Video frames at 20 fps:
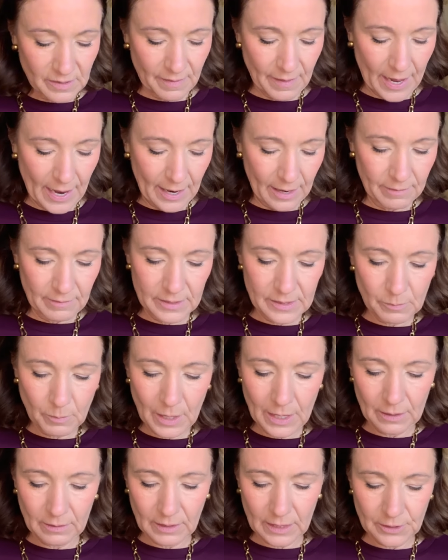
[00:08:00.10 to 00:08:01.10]
there as
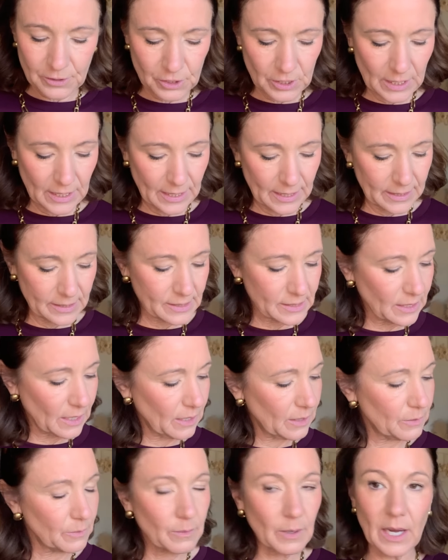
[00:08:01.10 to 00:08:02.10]
well, actually.
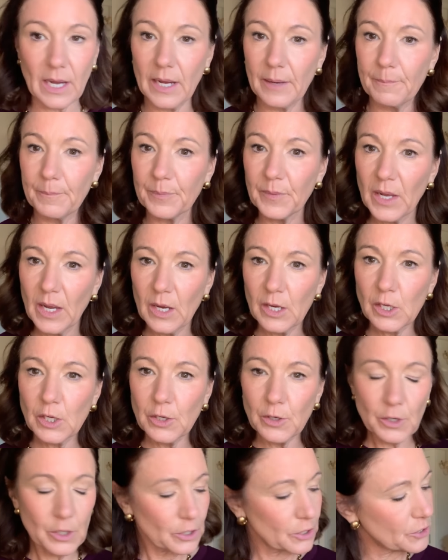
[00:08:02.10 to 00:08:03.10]
So you
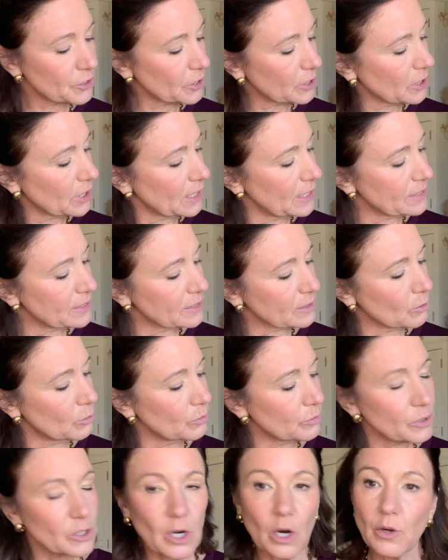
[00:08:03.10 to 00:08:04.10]
could, it's
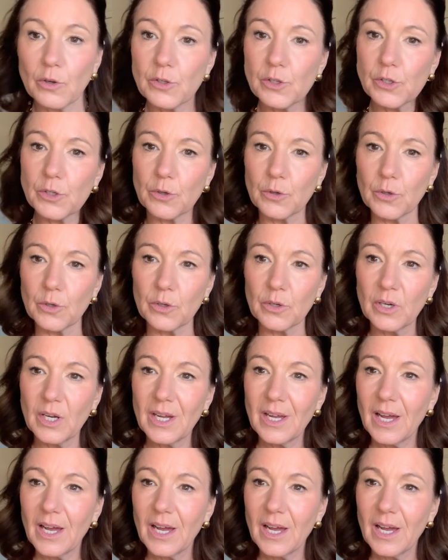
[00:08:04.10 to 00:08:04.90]
called a contour.